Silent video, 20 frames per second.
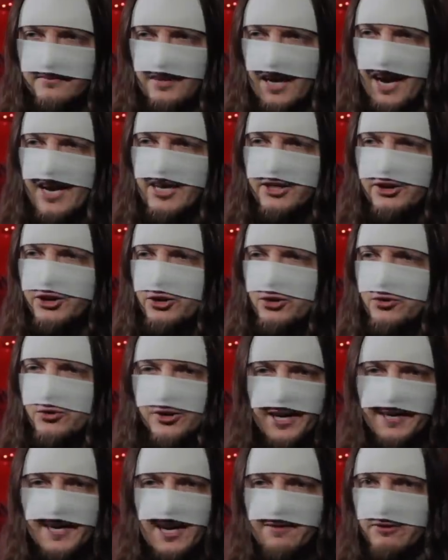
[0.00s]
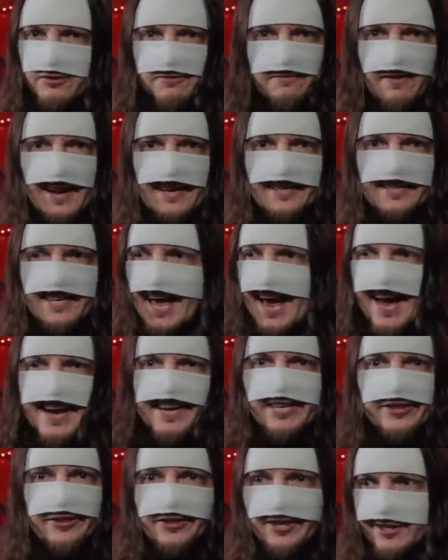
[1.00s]
I too can never find
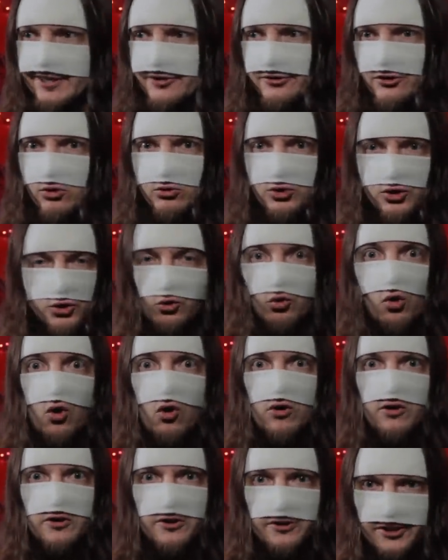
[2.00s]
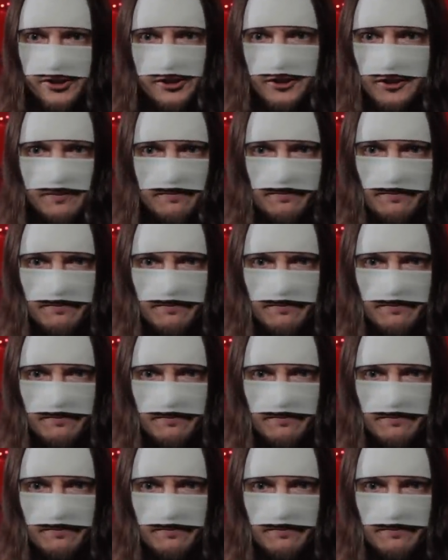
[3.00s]
anything in those drawers.